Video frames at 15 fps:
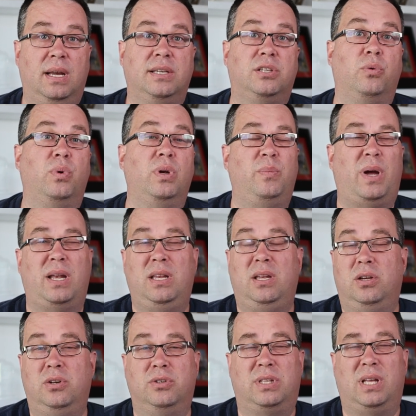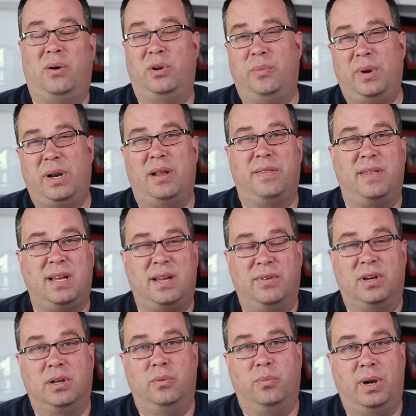So when might you use that one? You may not think of
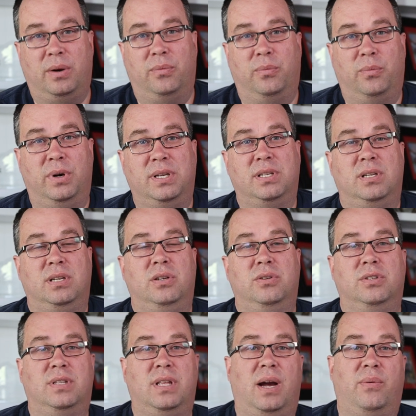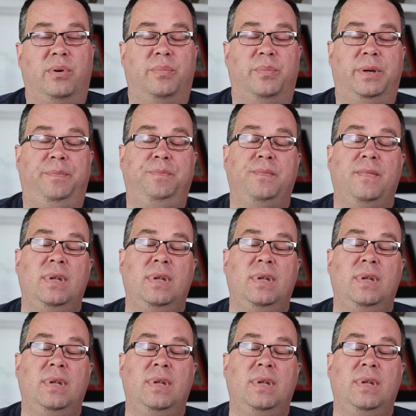a good way, reason to use that one, but